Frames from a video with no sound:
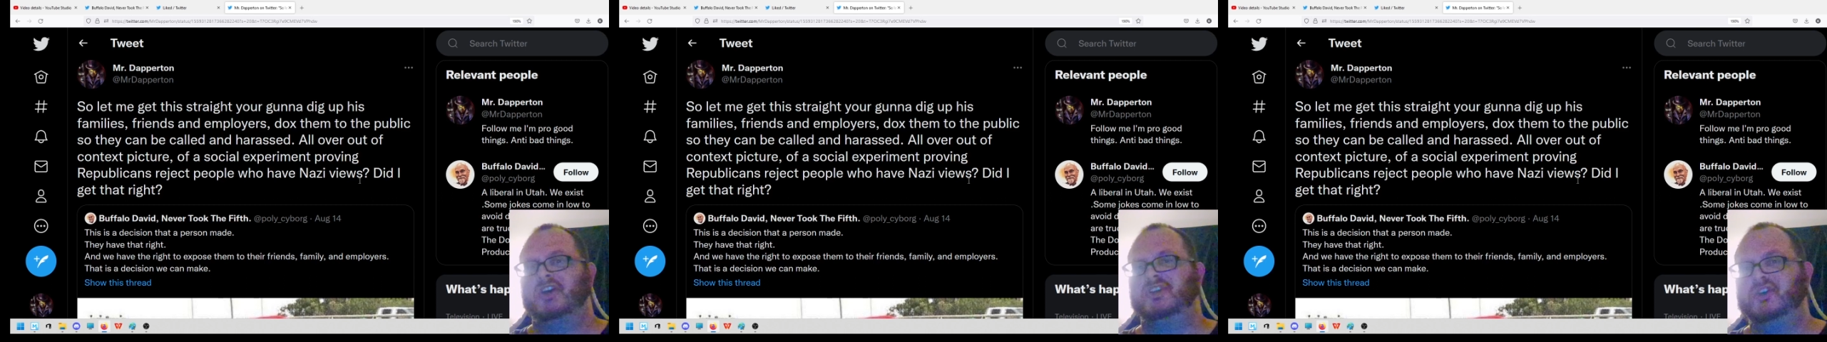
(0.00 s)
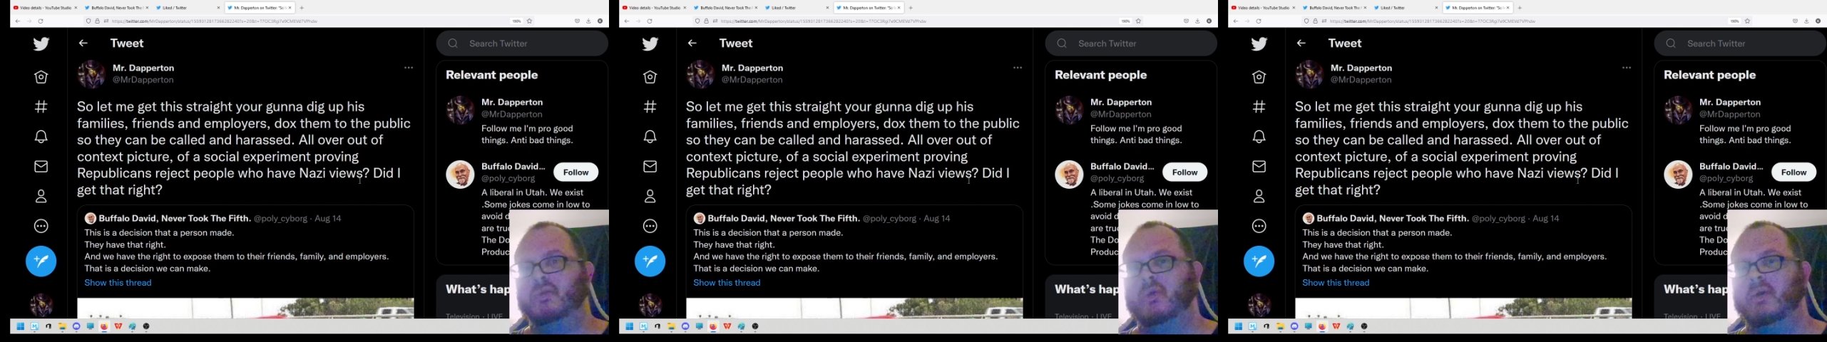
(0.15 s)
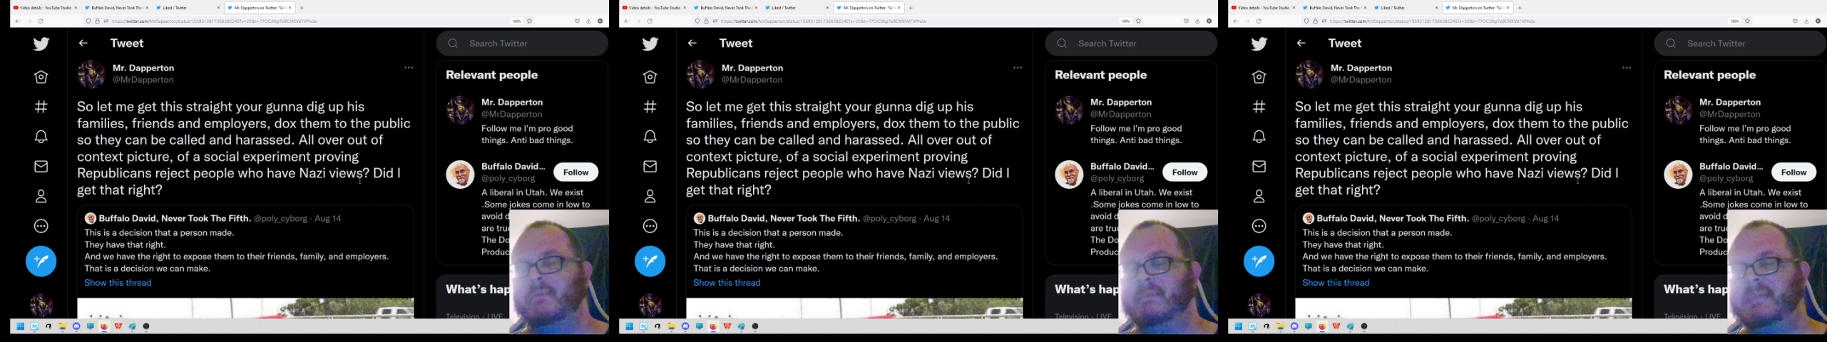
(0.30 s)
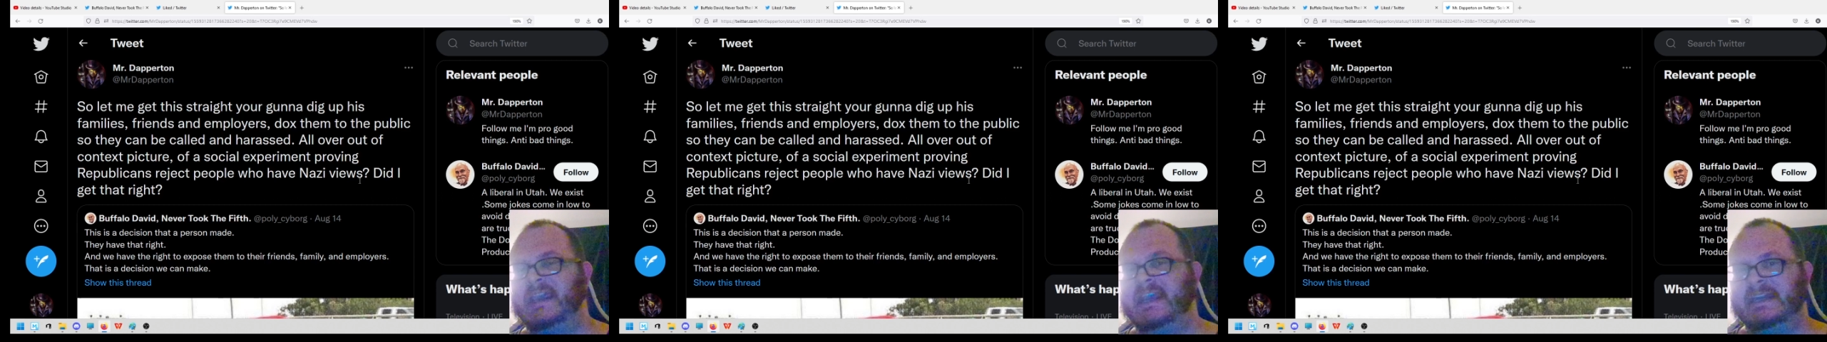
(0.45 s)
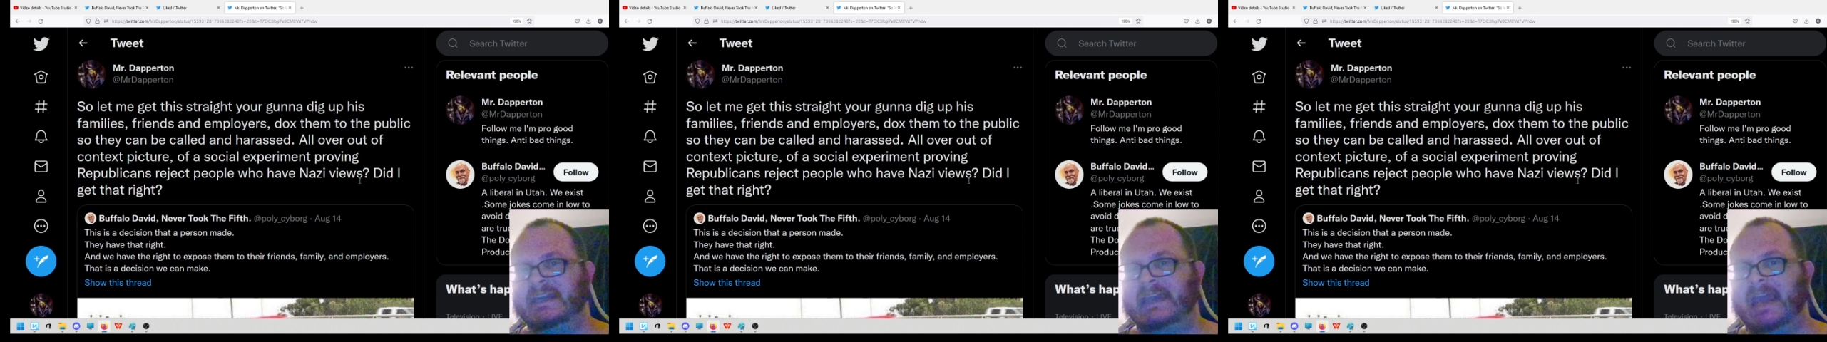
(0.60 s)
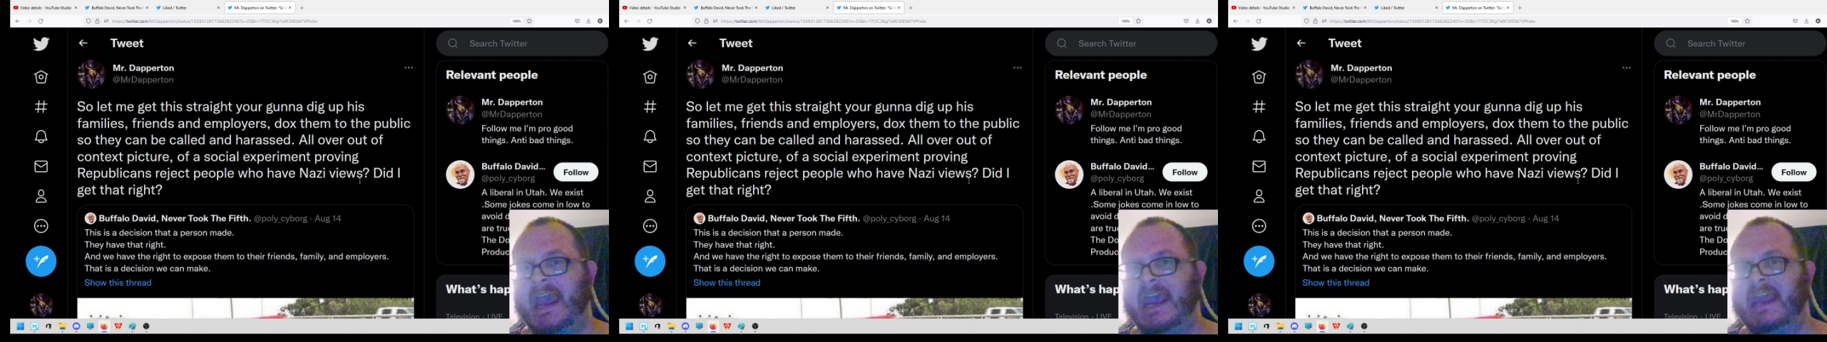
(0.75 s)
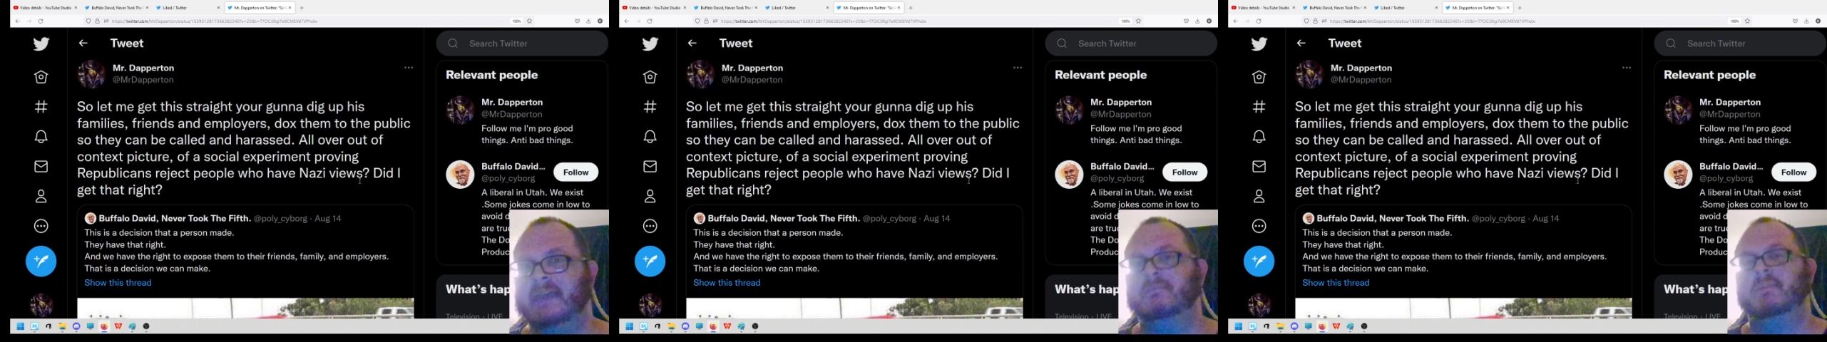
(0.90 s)
you a mean
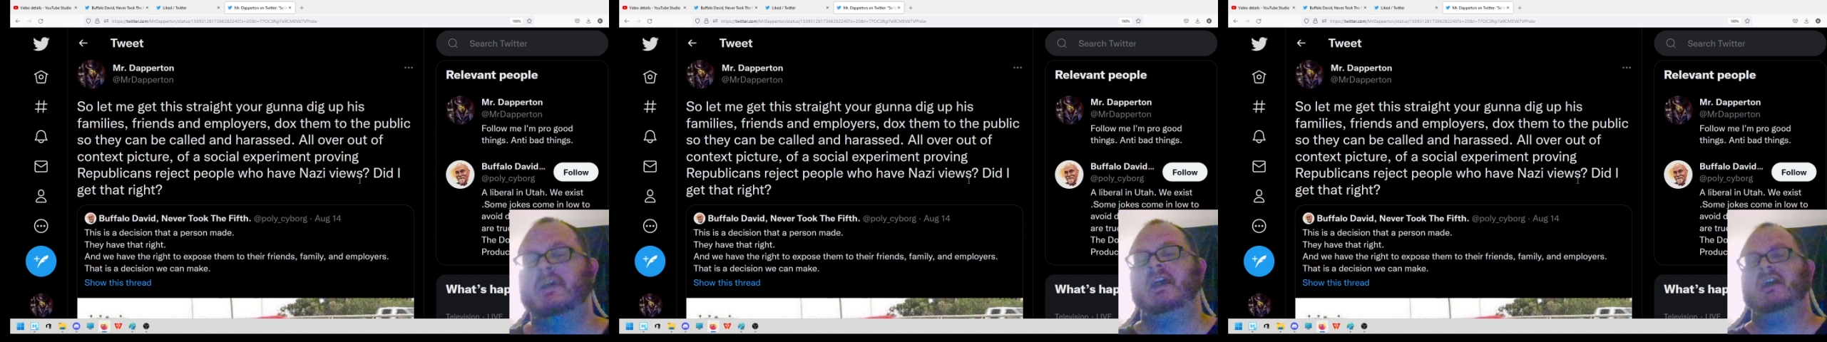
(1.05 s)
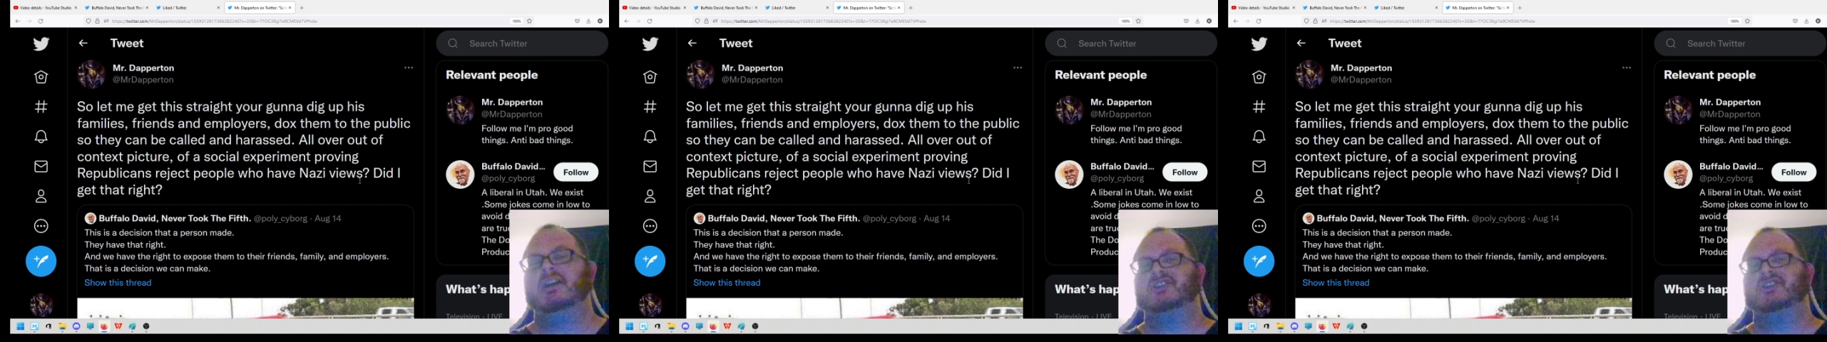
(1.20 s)
name,